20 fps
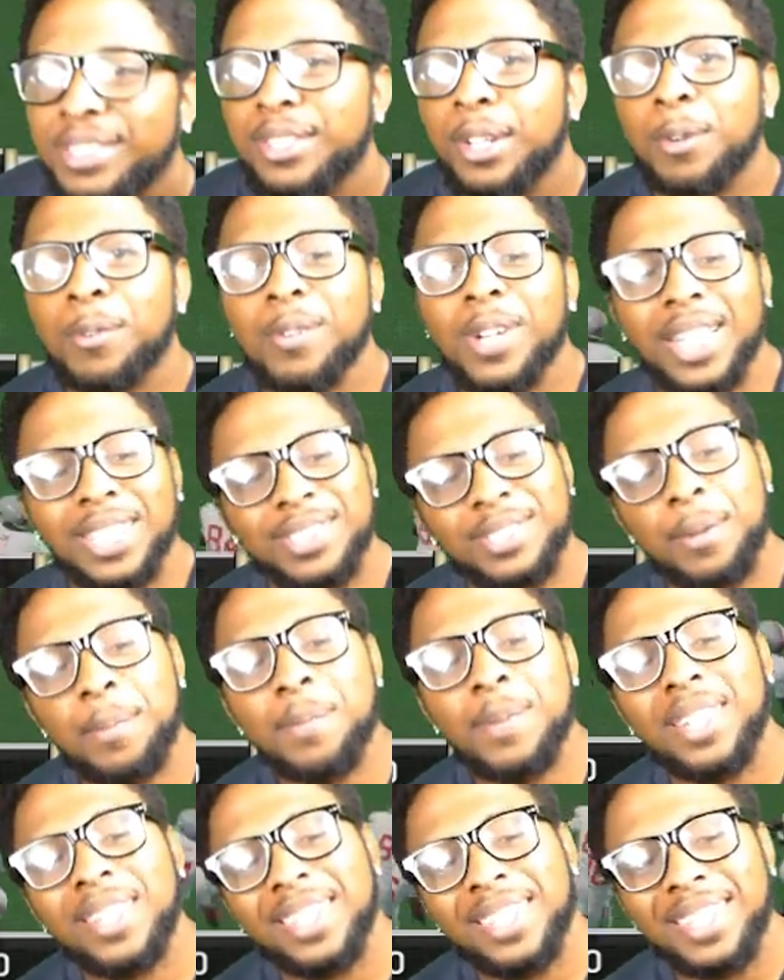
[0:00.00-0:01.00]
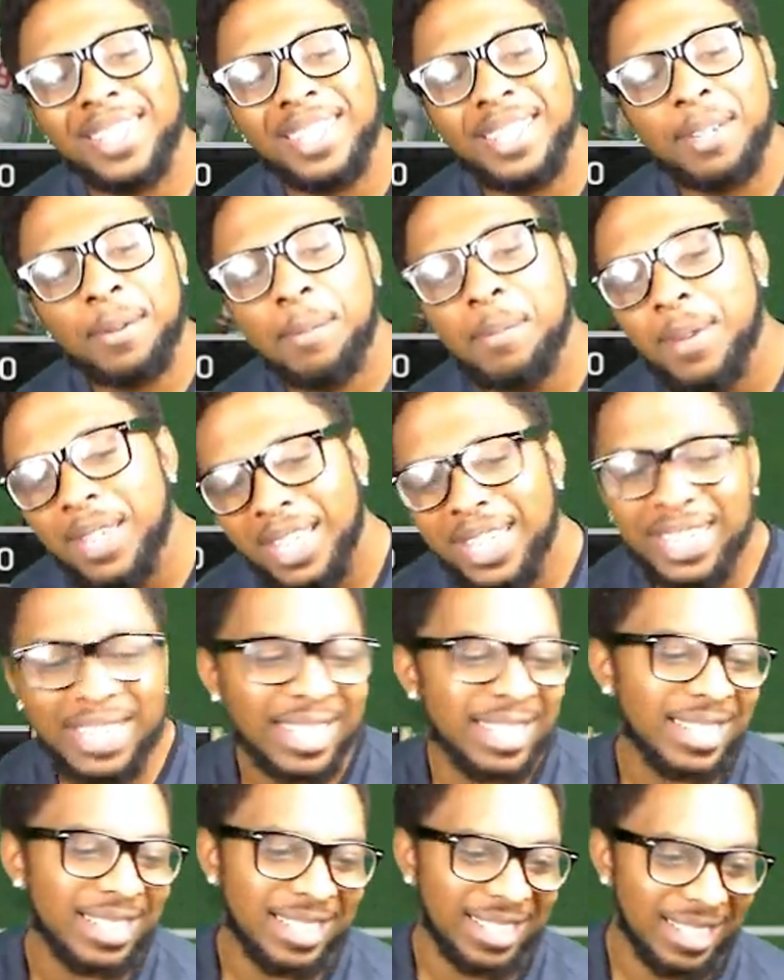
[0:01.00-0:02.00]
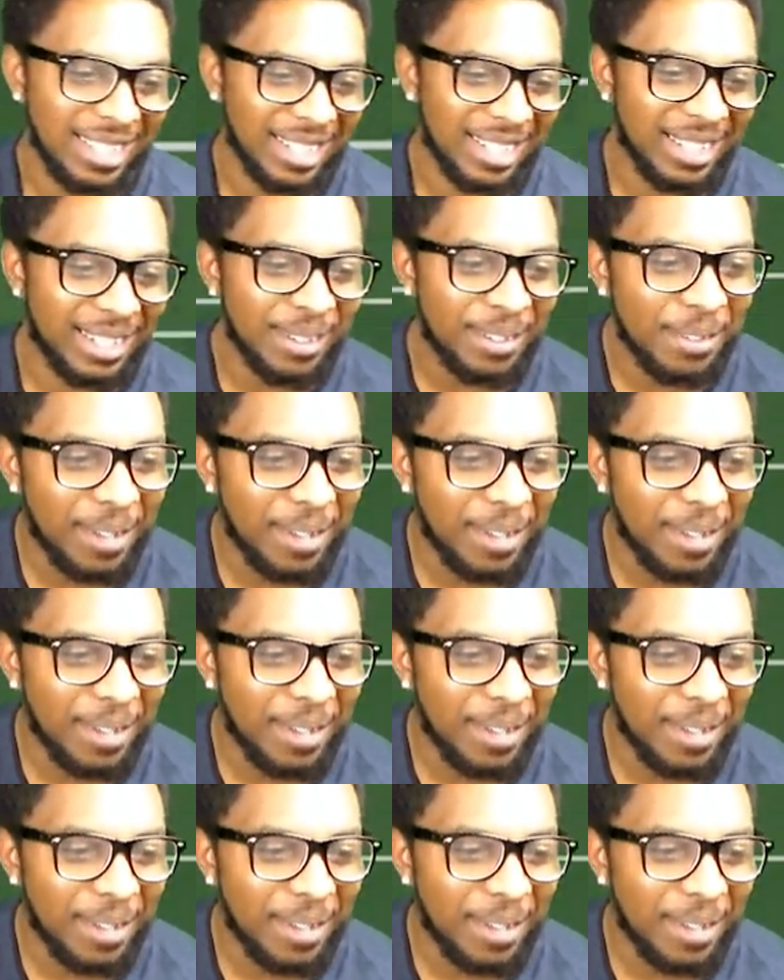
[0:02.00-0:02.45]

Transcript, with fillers: So Reggie Bentley immediately